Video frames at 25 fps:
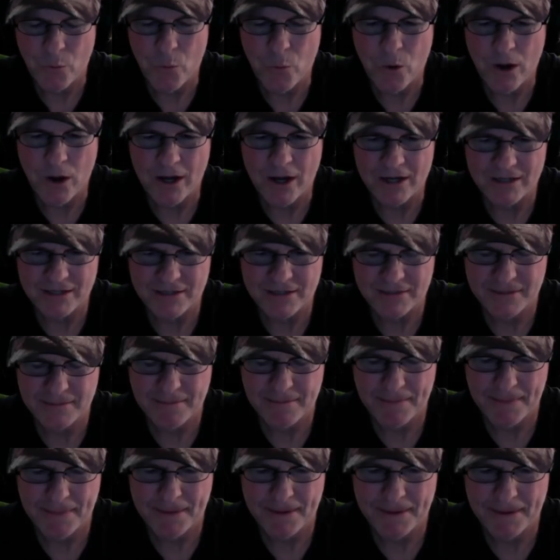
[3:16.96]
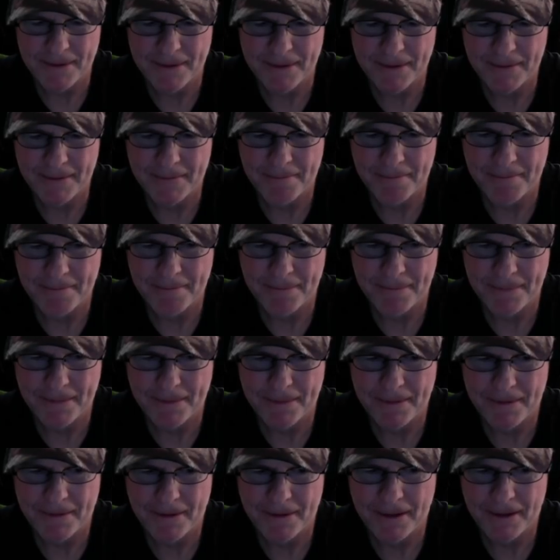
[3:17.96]
want? And
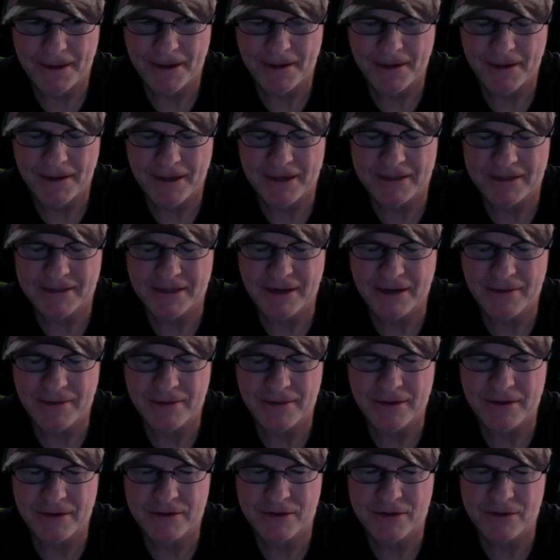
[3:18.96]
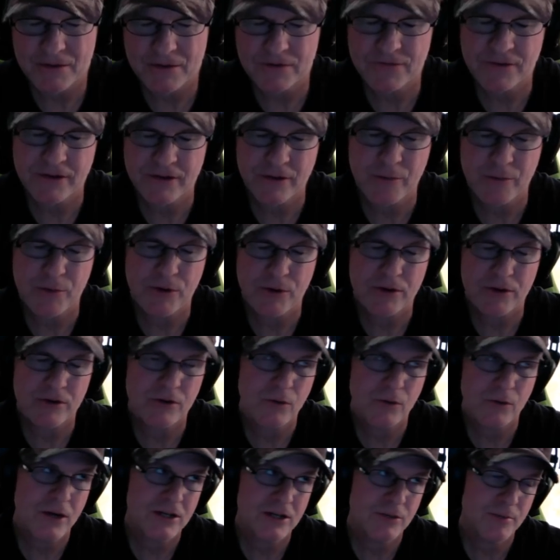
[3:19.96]
like I said, it's always very
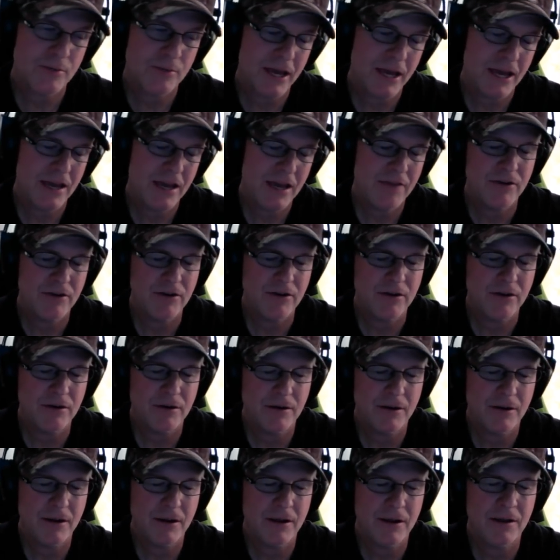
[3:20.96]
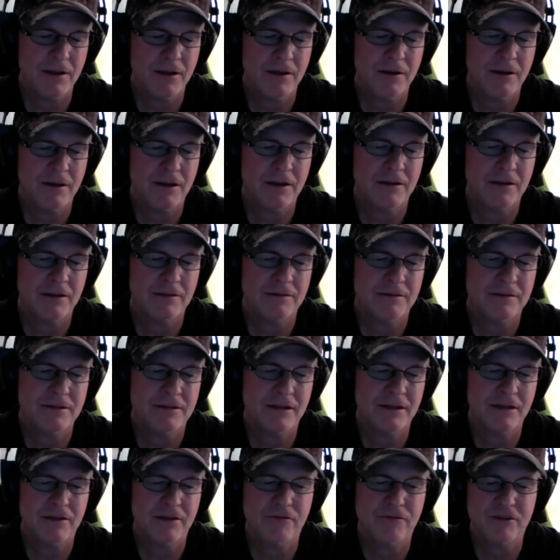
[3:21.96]
important to watch behavior
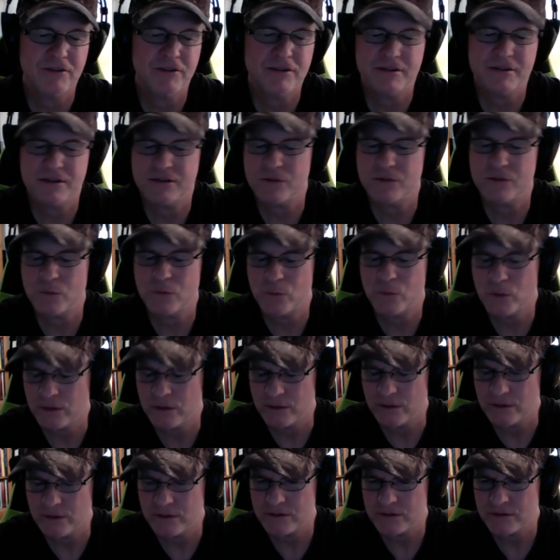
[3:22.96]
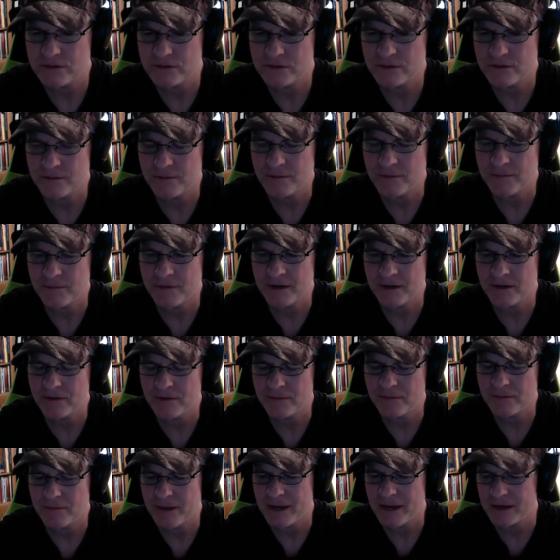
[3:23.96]
instead of listening to words. I'm not
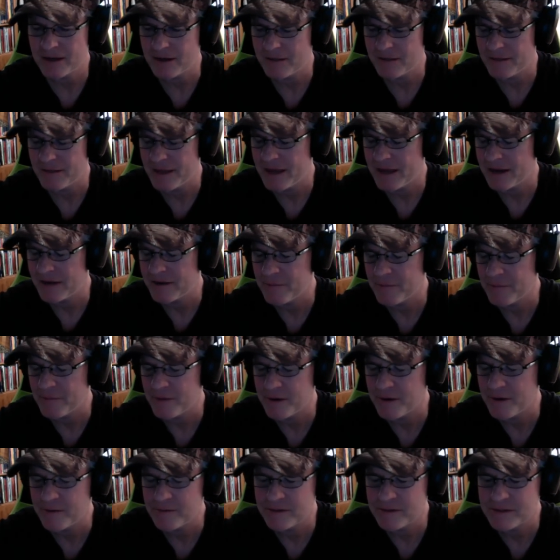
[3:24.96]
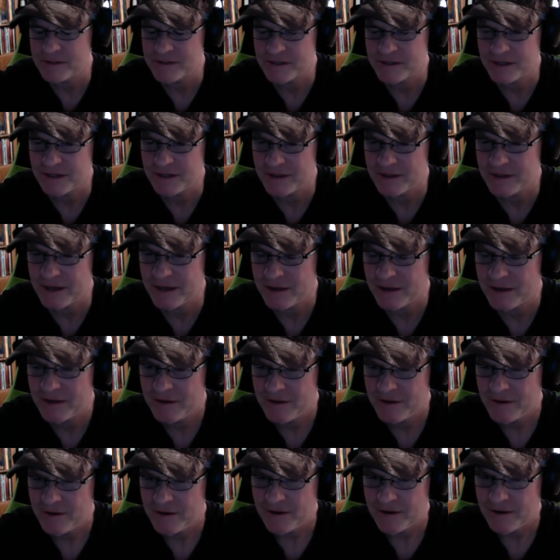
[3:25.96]
going back on that at all, but I'm just saying that
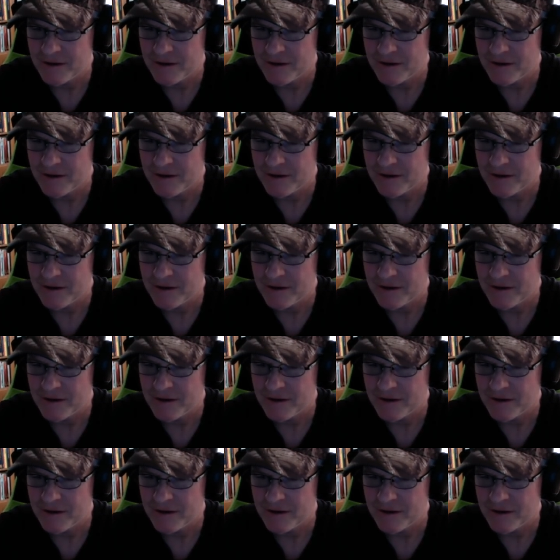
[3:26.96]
